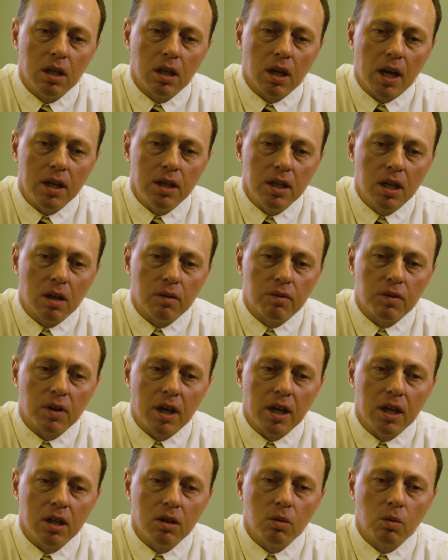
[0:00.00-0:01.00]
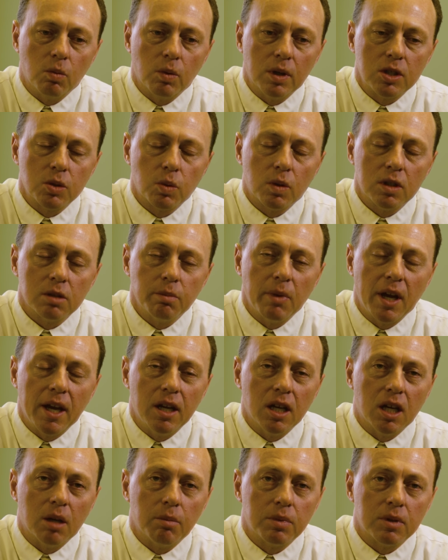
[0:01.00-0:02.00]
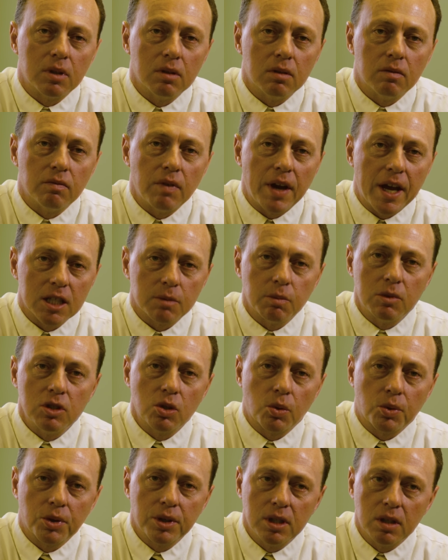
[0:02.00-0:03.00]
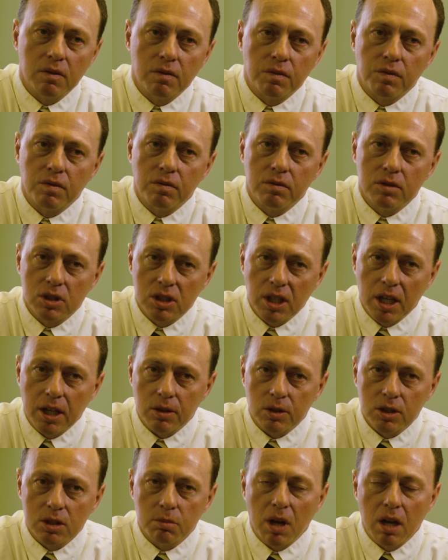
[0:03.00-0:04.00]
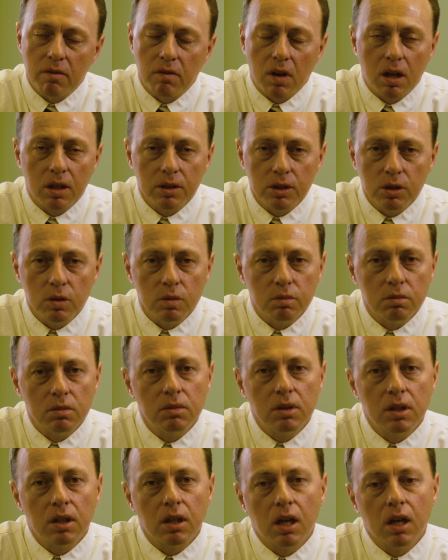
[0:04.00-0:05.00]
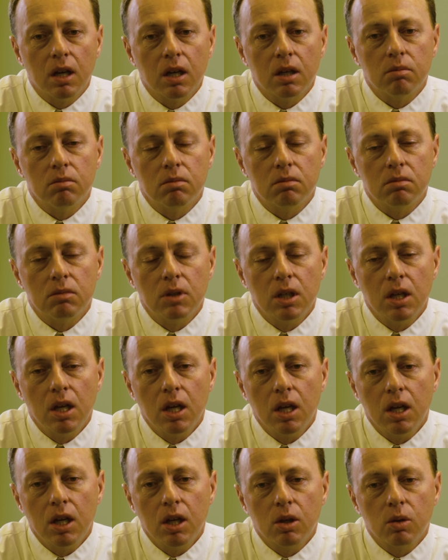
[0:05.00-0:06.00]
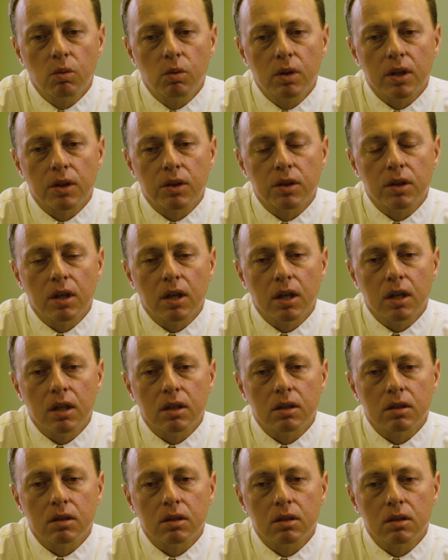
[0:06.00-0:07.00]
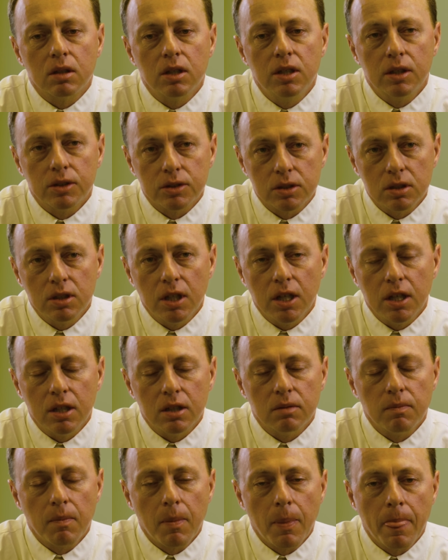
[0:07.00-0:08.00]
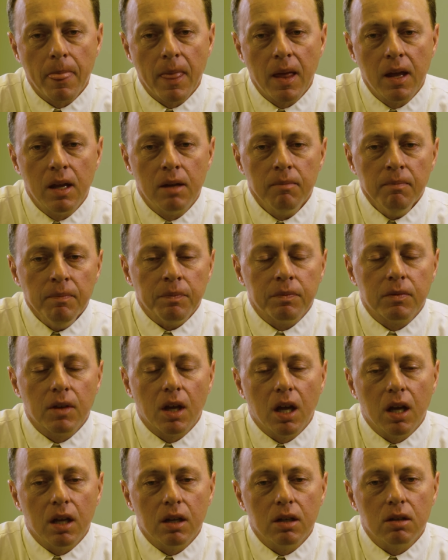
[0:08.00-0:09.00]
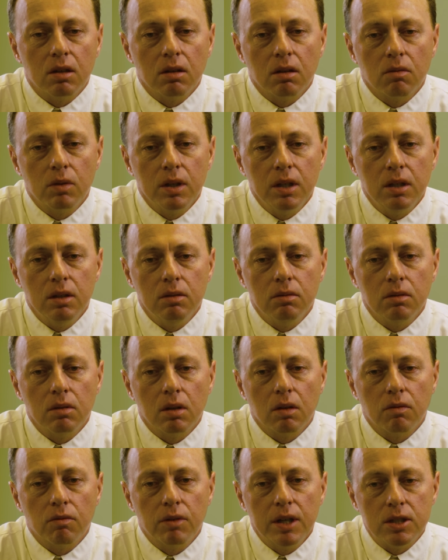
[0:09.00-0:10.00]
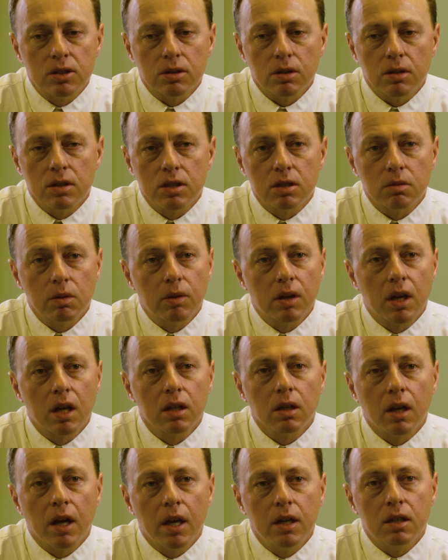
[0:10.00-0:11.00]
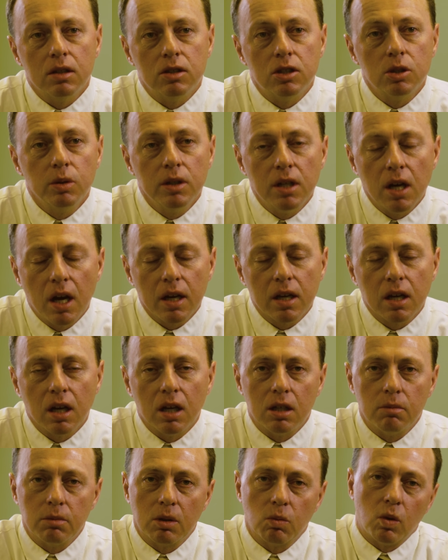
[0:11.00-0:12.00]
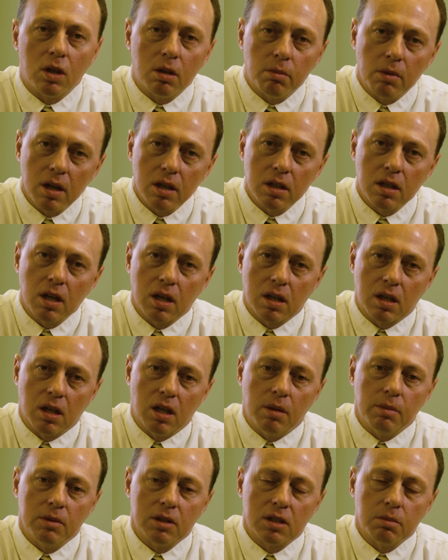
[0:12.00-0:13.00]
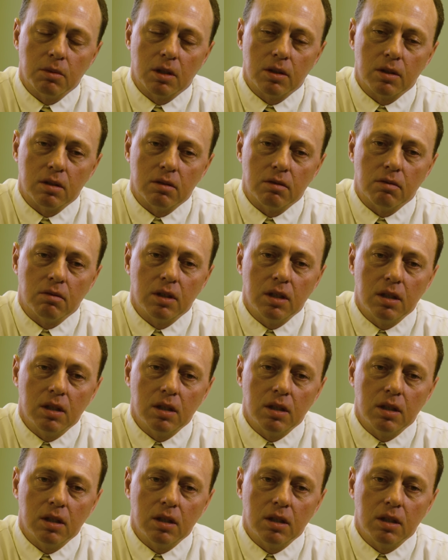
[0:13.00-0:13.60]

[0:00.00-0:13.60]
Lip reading: identify which ones made up the vast majority of sales by volume with the Nielsen data. And we went online to Chewy.com and Walmart.com and some other